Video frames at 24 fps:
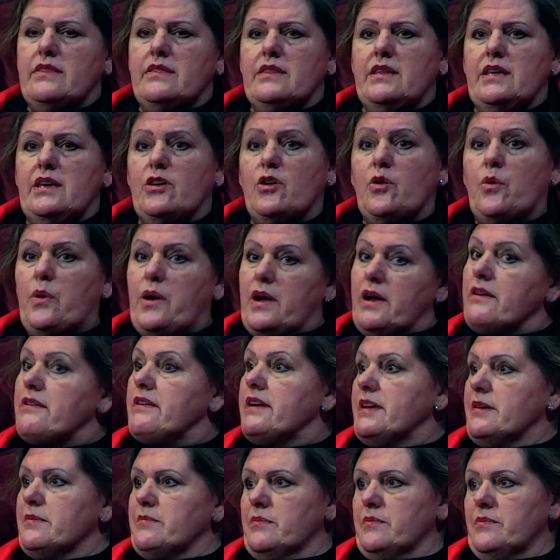The
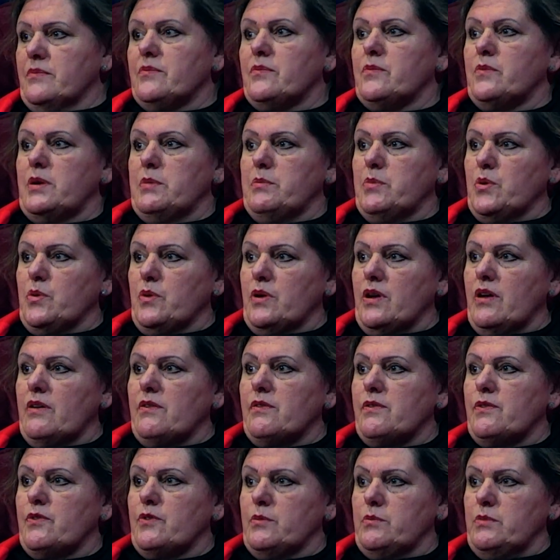aquarium we bought over
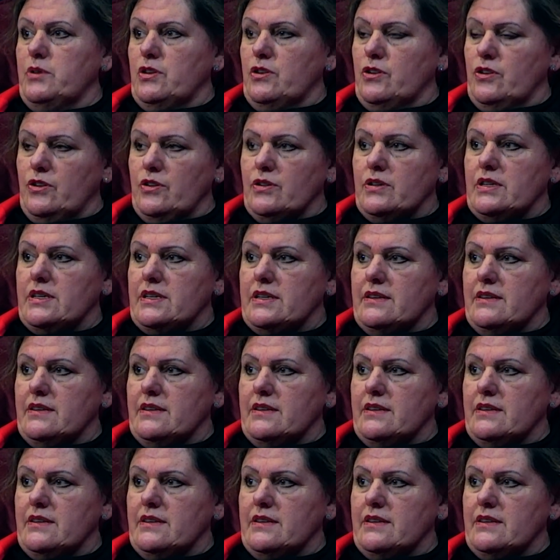from Uculet.